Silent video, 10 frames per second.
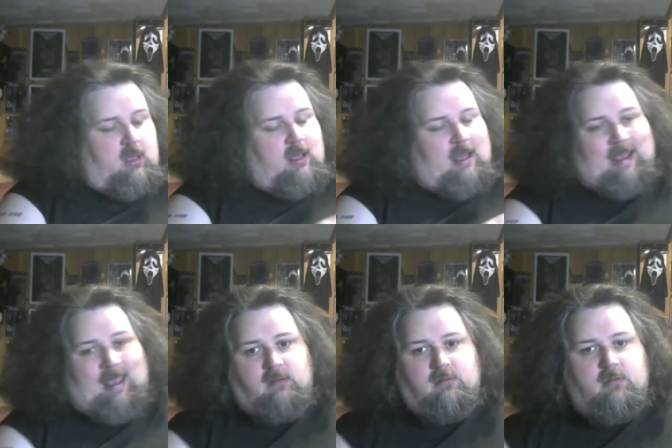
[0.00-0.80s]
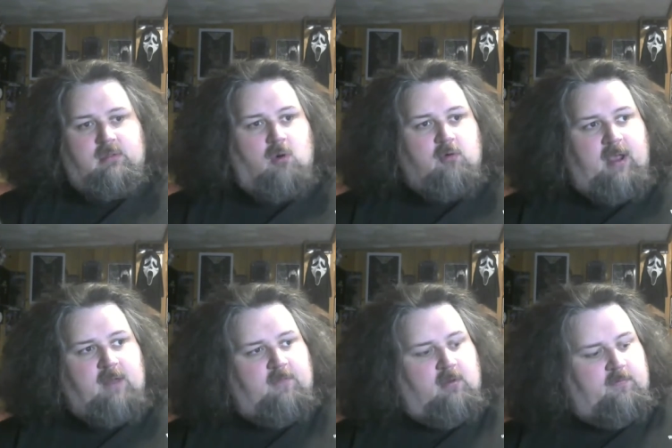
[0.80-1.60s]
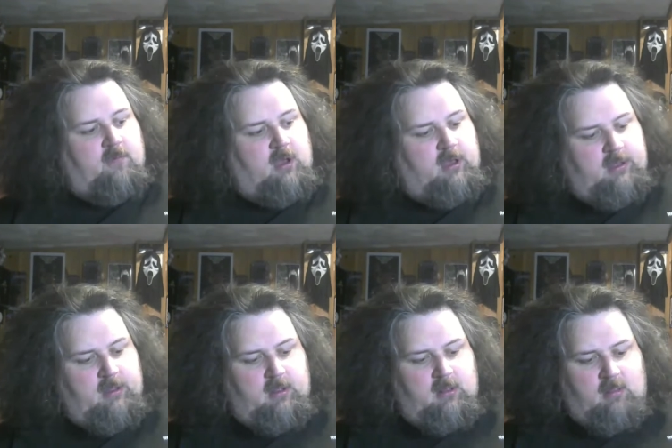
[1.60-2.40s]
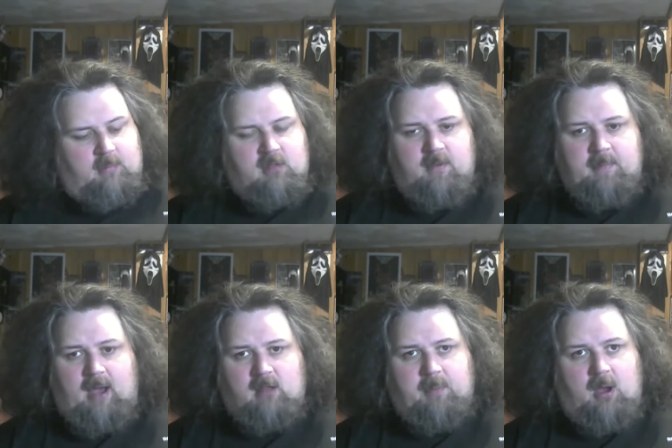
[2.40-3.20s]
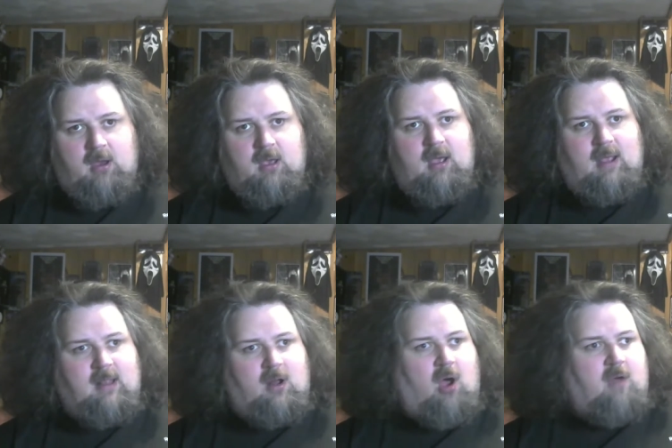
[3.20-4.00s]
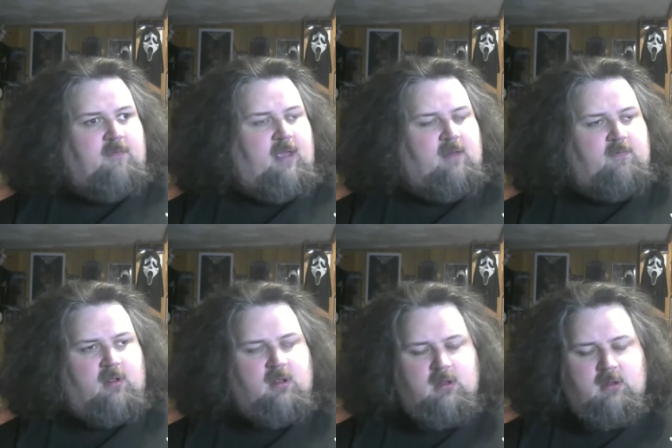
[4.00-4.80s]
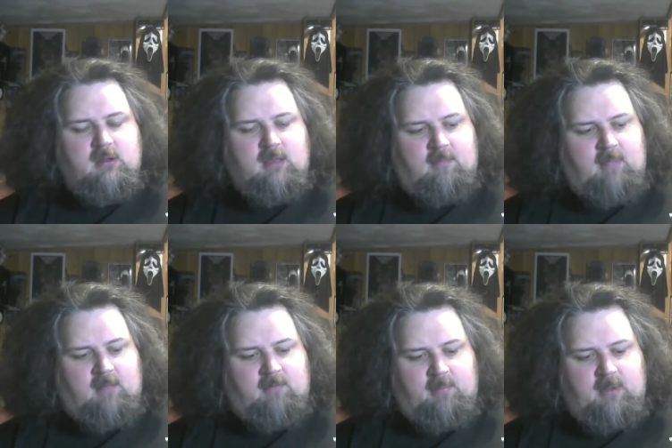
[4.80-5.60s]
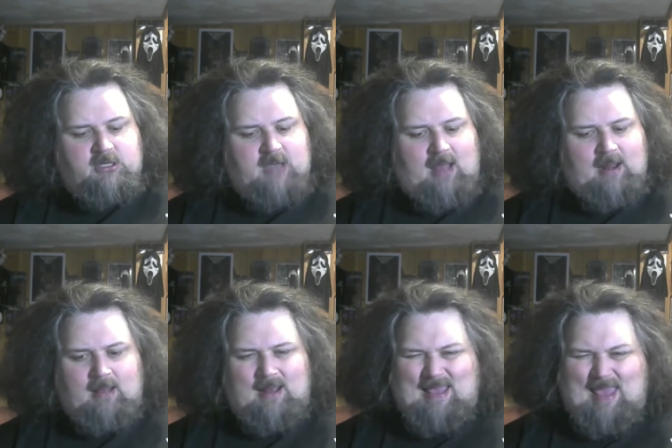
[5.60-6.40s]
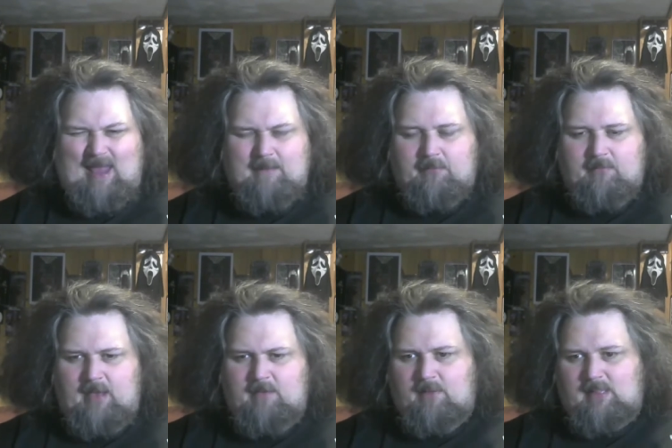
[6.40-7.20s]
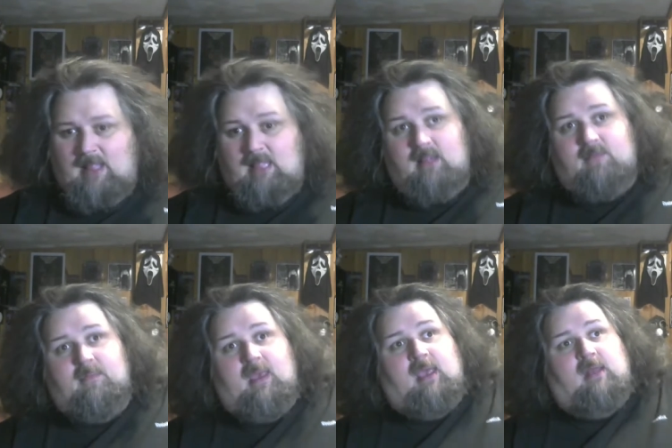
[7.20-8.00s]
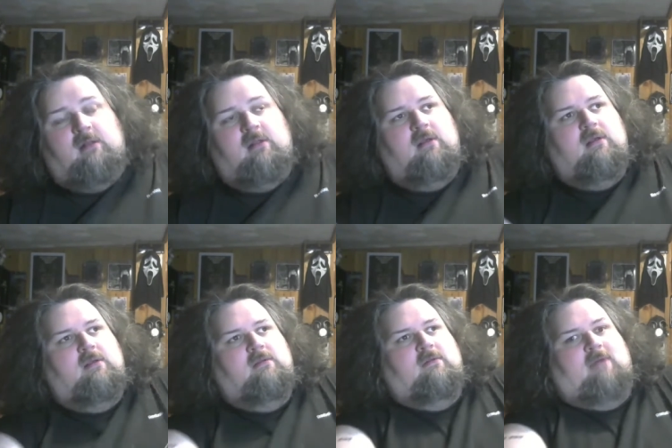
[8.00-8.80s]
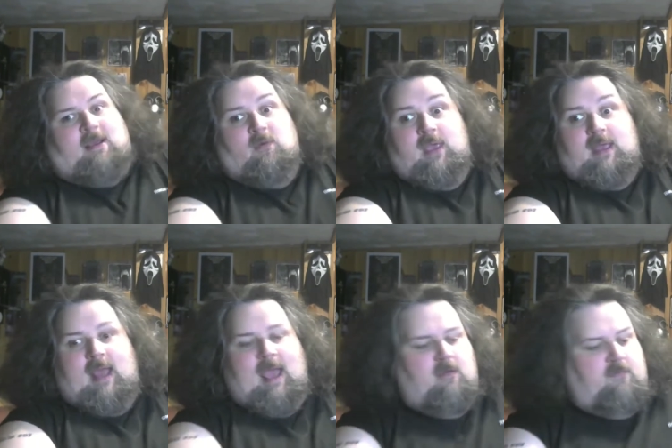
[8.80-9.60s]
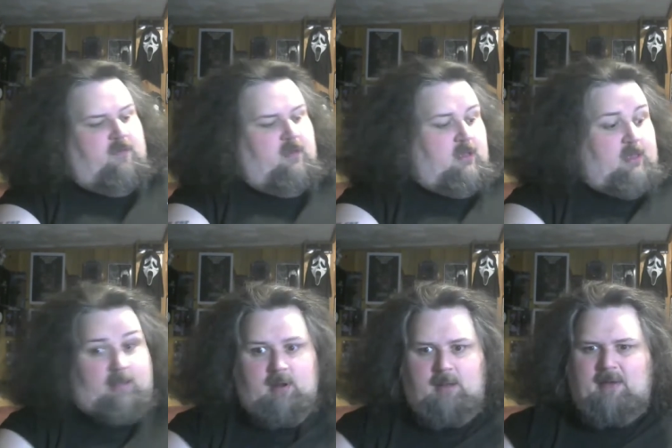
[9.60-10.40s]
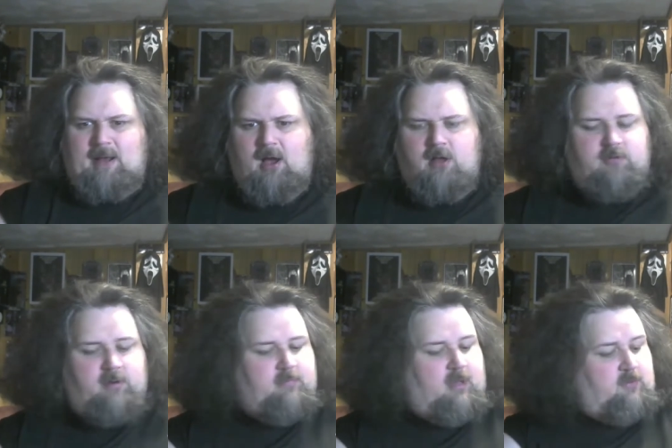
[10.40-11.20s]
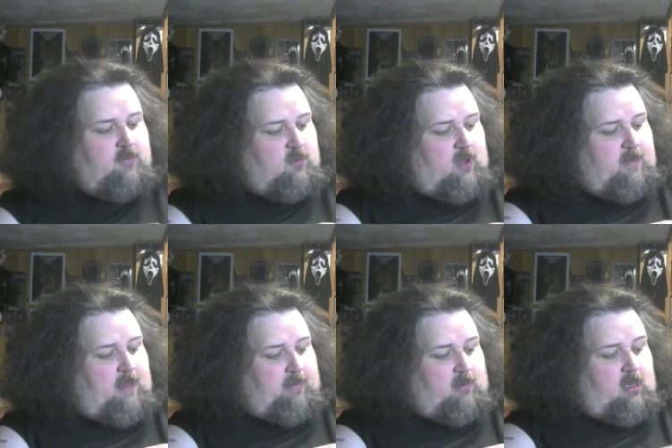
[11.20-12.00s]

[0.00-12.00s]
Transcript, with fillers: Again, so grateful for the Mystery Box Bunker and then Harfiend for giving me the little bit of shout out. I can't believe what that did for me. And like a week and a half, I went up like 100, 120 people,